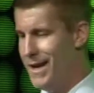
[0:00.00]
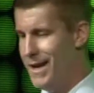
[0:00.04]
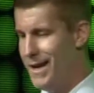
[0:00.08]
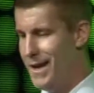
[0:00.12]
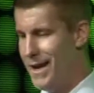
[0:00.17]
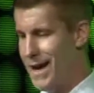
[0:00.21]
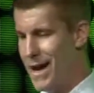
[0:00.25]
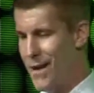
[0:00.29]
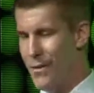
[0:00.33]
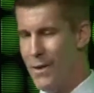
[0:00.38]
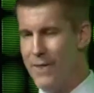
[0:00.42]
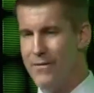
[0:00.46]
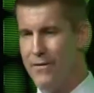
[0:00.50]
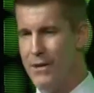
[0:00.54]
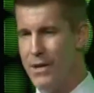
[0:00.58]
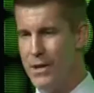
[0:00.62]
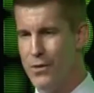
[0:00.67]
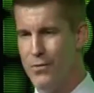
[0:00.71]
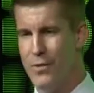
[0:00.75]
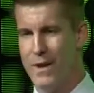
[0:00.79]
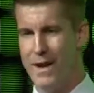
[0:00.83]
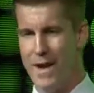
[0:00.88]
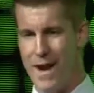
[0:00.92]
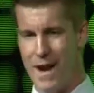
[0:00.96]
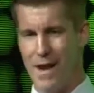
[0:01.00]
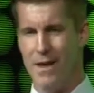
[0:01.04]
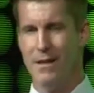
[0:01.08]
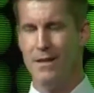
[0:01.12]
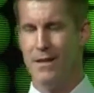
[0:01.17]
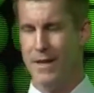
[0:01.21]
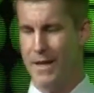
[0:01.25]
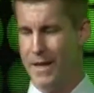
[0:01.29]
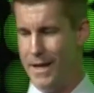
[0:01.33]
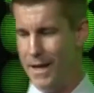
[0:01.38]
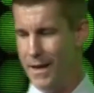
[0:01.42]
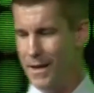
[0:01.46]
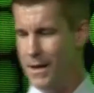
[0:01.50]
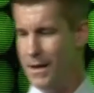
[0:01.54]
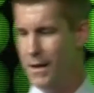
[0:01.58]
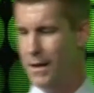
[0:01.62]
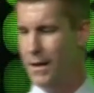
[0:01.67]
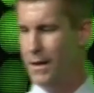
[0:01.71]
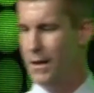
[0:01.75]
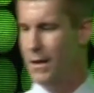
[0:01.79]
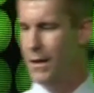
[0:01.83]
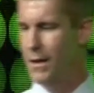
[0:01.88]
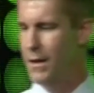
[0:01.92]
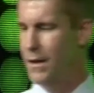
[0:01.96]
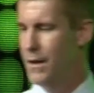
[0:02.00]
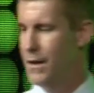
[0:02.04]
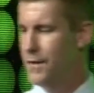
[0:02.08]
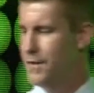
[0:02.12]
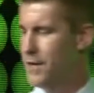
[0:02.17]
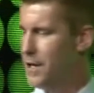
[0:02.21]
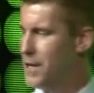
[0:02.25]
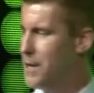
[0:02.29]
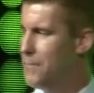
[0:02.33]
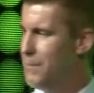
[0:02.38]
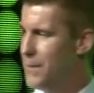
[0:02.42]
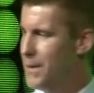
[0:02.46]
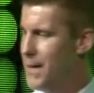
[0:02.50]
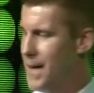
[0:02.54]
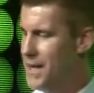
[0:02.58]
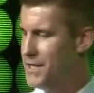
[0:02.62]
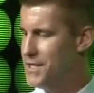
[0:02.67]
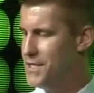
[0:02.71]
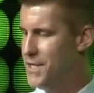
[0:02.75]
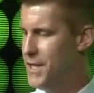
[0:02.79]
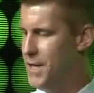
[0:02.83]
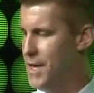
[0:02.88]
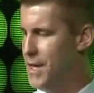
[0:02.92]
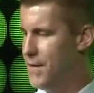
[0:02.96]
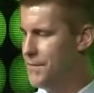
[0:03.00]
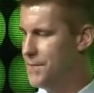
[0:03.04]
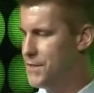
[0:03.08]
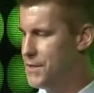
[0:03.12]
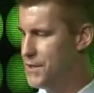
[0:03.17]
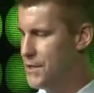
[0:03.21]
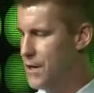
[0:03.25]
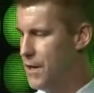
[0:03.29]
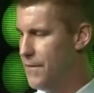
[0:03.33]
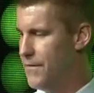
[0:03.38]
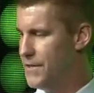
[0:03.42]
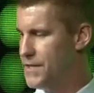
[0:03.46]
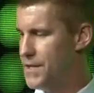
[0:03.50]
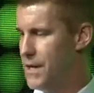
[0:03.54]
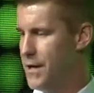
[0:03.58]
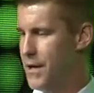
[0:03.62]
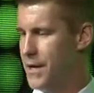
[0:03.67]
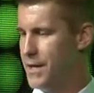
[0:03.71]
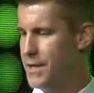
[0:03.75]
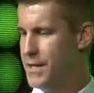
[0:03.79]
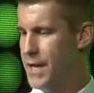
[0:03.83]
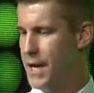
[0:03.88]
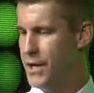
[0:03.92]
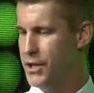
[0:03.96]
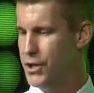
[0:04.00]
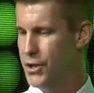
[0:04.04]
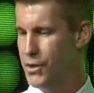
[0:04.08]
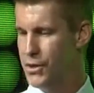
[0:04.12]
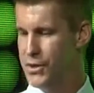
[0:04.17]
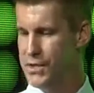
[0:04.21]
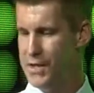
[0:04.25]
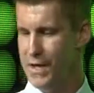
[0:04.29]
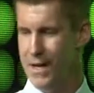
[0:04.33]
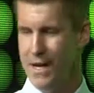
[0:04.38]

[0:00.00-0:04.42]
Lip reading: However, in reality, the complexity of service architectures